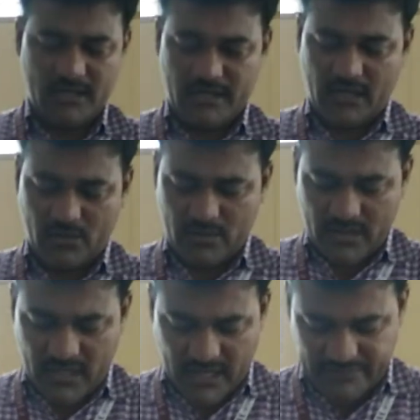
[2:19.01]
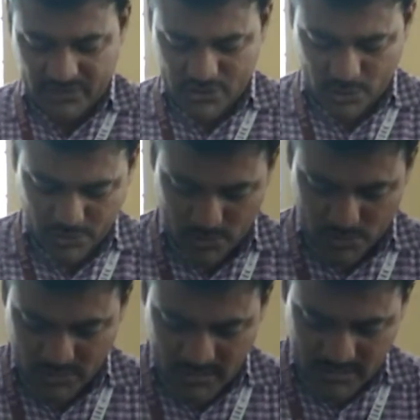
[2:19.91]
Now I will show
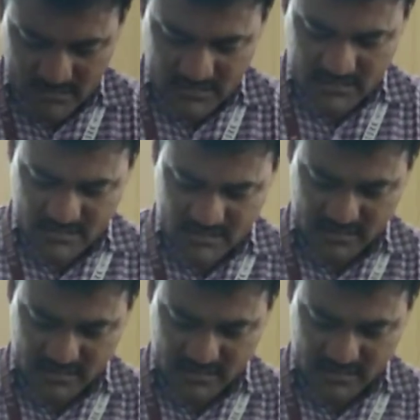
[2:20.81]
you this